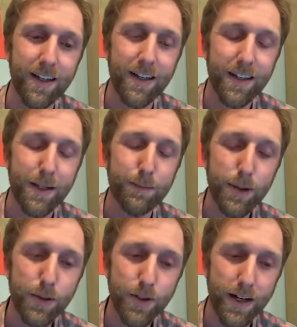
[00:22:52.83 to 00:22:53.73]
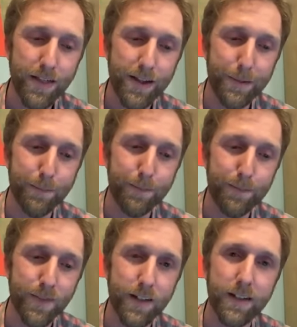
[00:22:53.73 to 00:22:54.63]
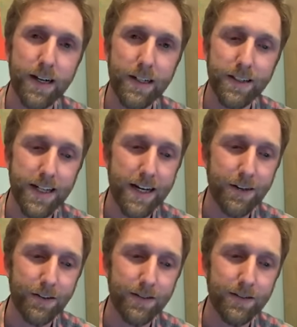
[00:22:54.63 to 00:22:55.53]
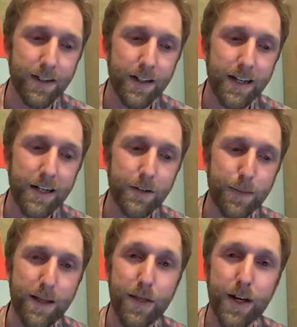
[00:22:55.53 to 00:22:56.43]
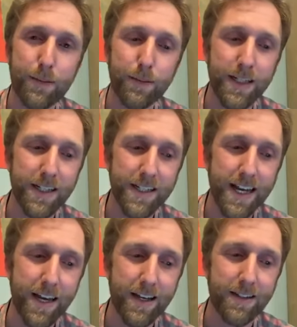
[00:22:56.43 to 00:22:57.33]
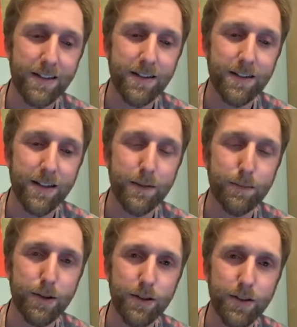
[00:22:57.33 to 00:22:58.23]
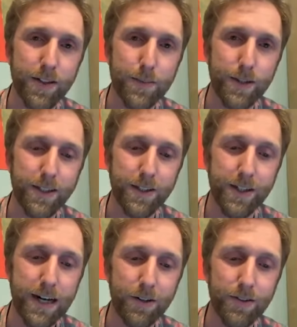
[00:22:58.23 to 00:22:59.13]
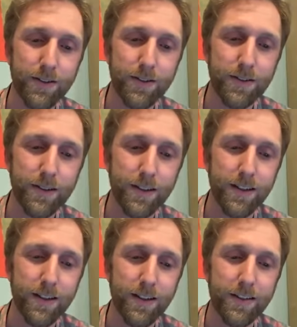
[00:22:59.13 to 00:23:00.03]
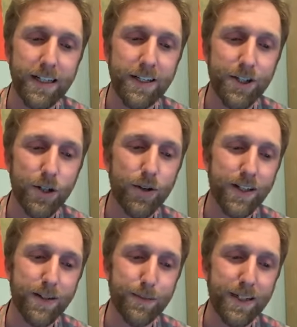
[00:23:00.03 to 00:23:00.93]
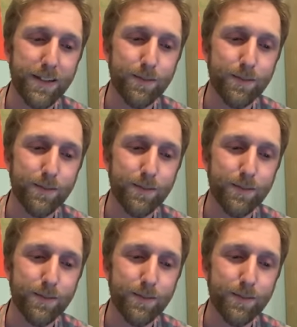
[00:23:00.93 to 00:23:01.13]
He blew on them, knelt down, held my thumb in his hands, and pulled the splinter out. Then he showed it to me